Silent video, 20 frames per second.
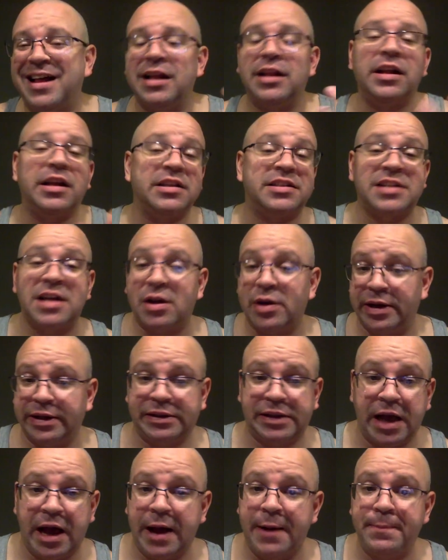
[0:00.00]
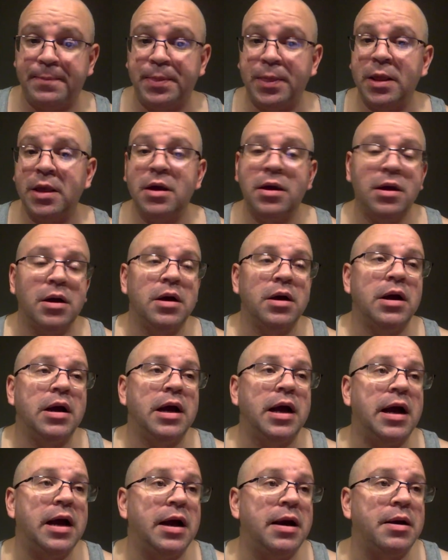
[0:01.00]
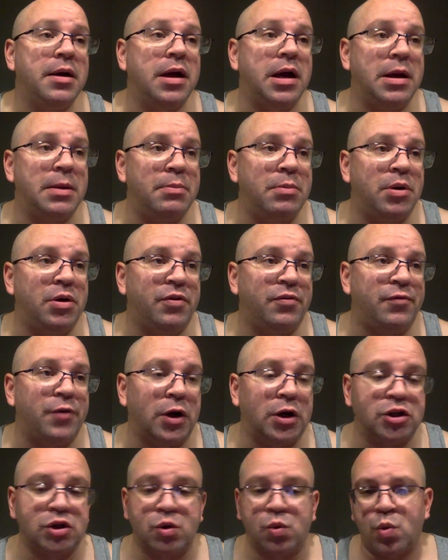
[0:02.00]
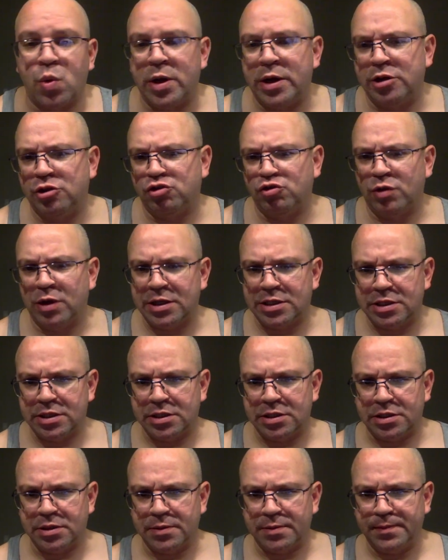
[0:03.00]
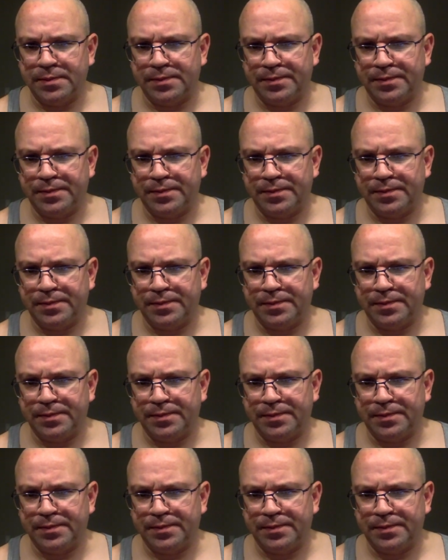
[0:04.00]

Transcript: they sound like that, and and motherfuckers are wearing dresses,